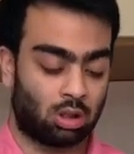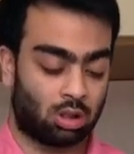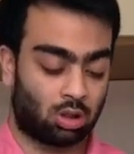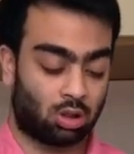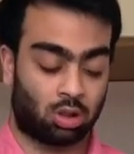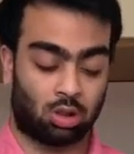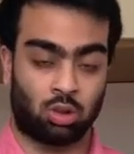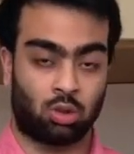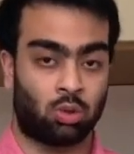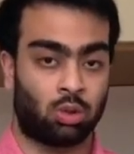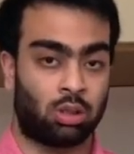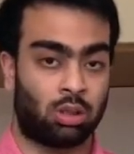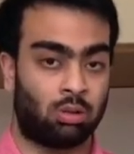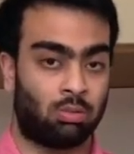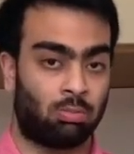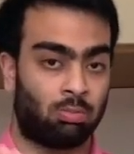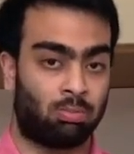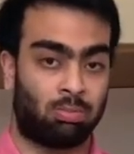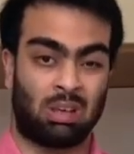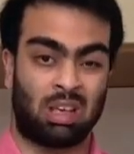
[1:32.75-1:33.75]
or a good
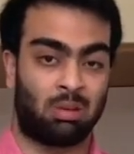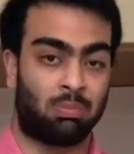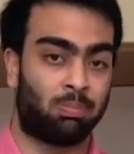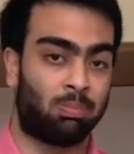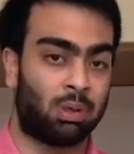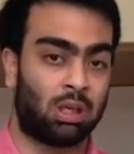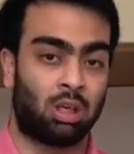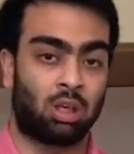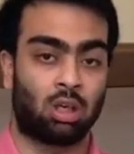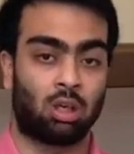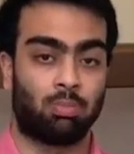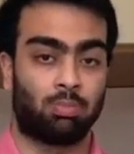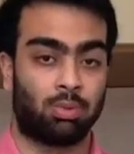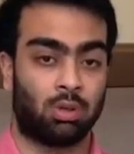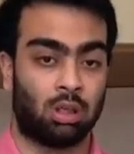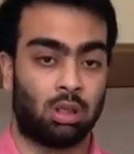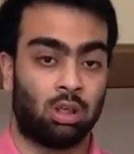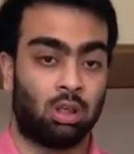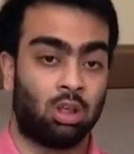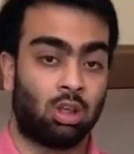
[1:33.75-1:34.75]
big
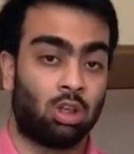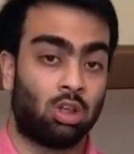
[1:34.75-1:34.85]
company.